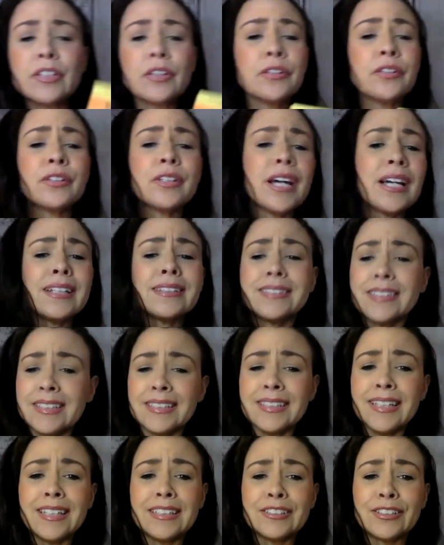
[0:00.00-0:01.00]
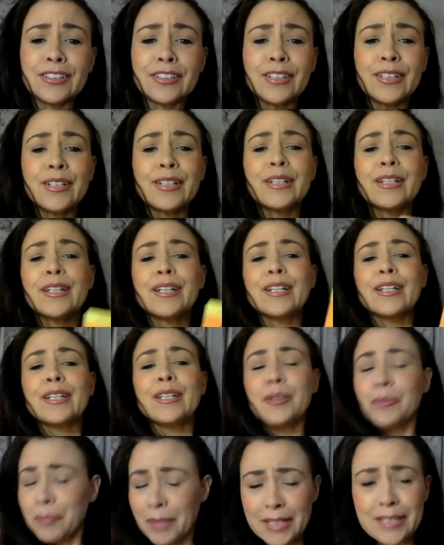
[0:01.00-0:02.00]
though you're not a teenager,
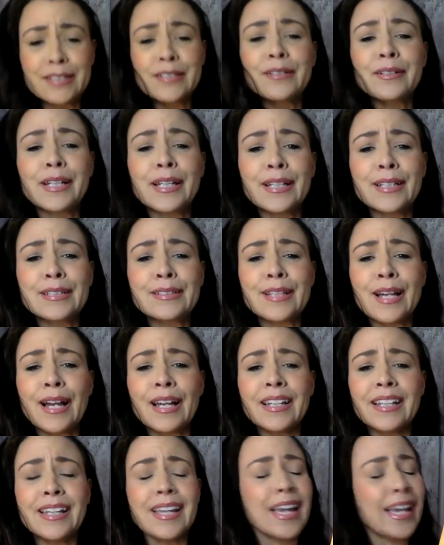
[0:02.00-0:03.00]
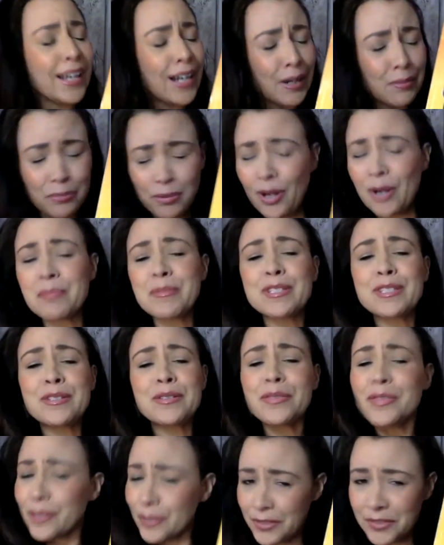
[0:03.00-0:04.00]
you may still get anxiety. And I promise
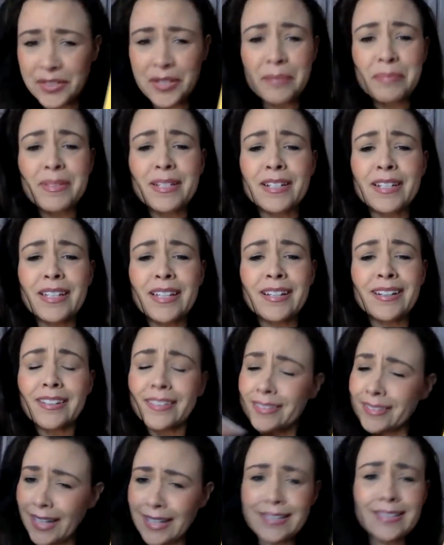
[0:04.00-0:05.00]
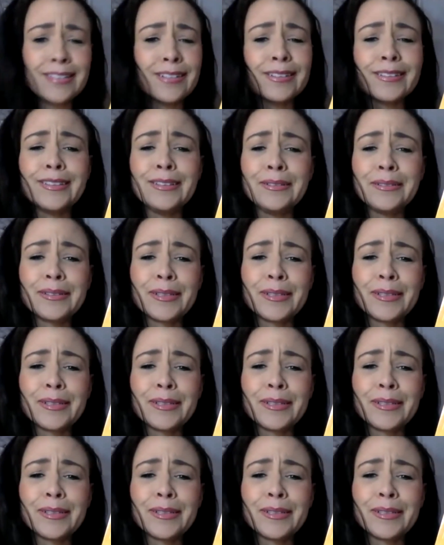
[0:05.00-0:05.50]
you there's tips in here because I still use